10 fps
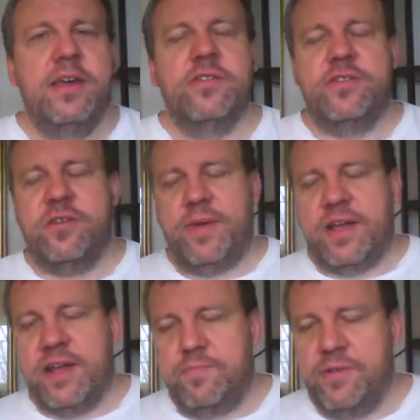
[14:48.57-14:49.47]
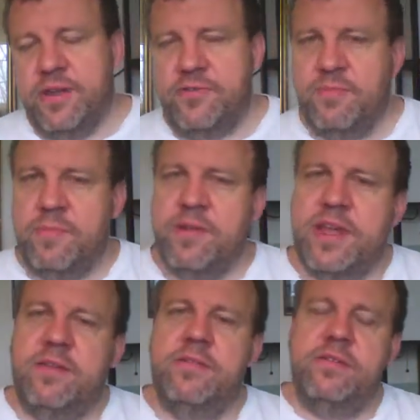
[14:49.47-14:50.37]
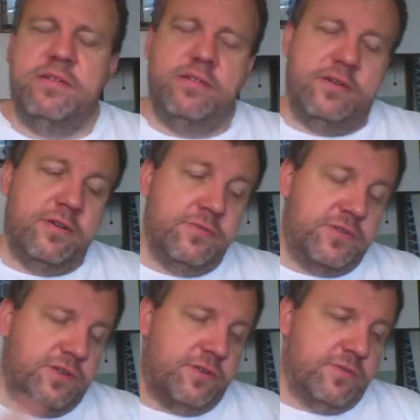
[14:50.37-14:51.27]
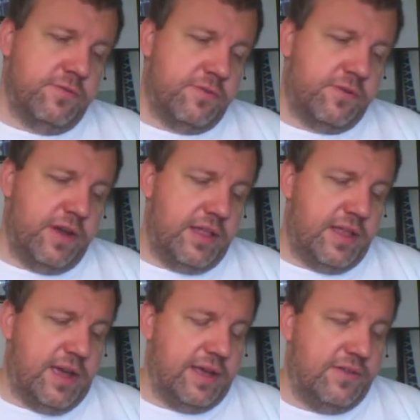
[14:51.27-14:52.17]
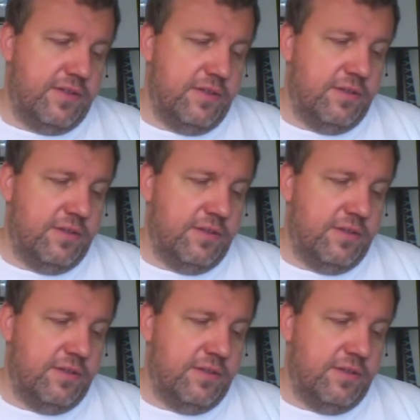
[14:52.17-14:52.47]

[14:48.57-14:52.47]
Let's go back a couple of years. Remember that oh-so-great tax